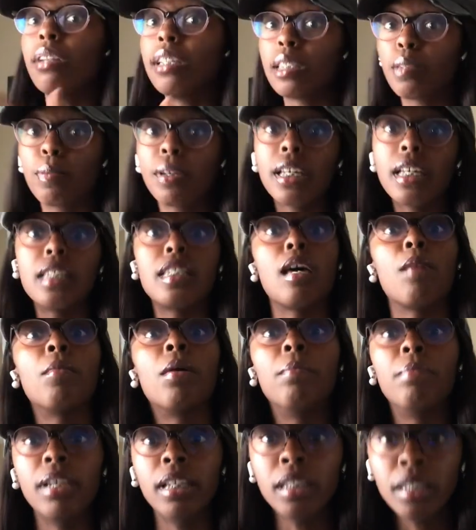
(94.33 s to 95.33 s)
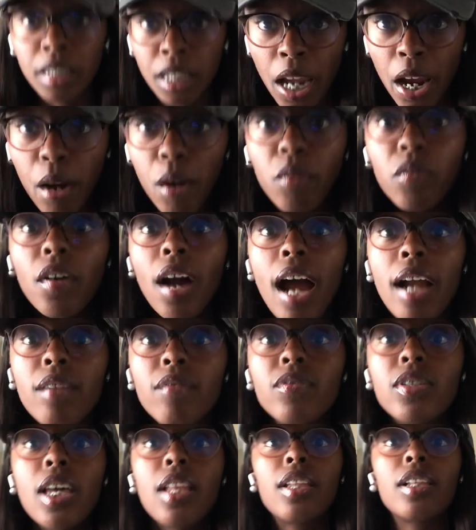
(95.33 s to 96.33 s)
it's because I'm a bit terrified
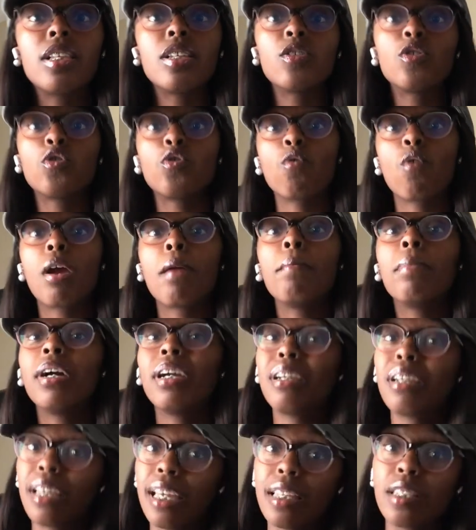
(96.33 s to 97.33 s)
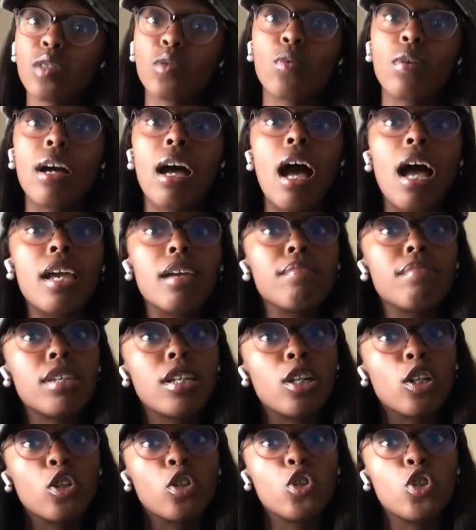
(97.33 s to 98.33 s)
of telling this story, but guess what? I am
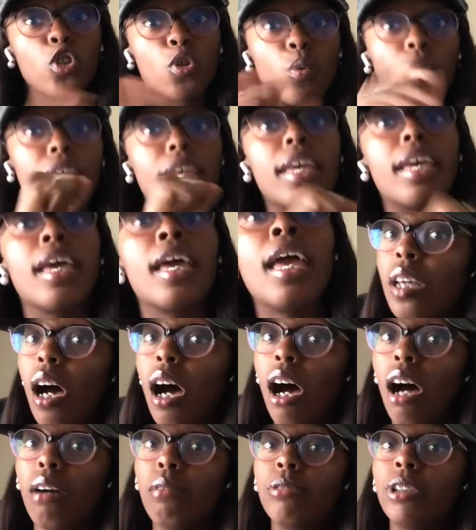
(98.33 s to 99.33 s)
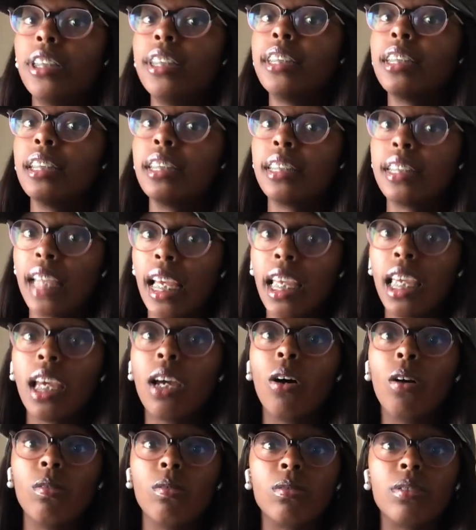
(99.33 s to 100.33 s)
here doing it. She's the
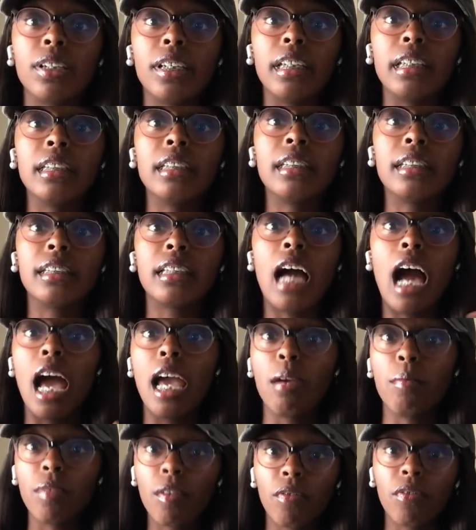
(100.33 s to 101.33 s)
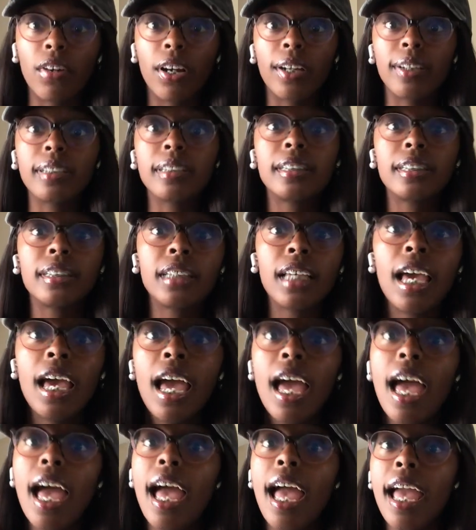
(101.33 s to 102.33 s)
second oldest. I am the first.
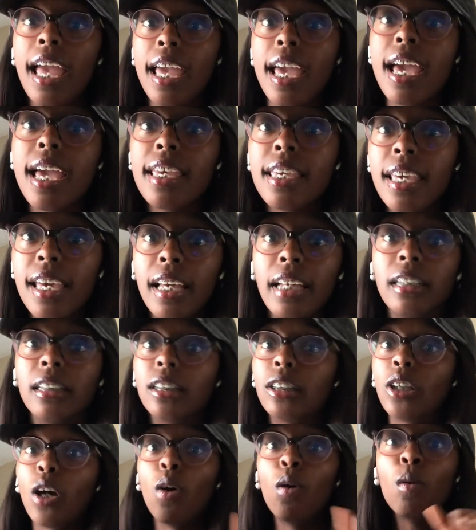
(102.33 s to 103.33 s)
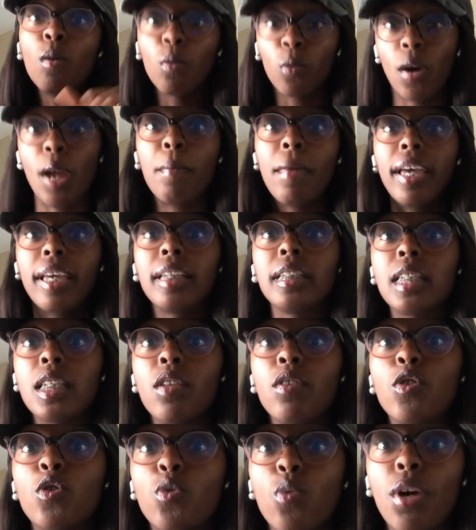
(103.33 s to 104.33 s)
And yeah, so right back into
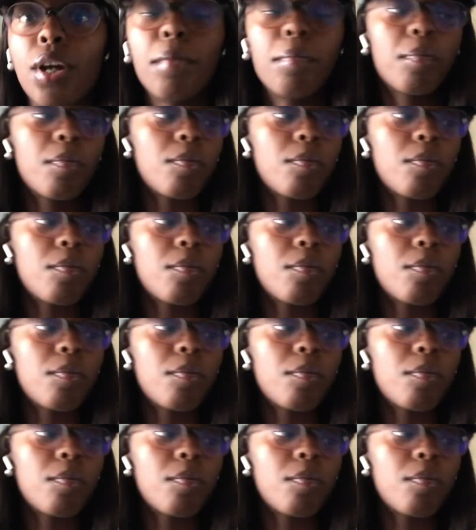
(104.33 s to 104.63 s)
the story.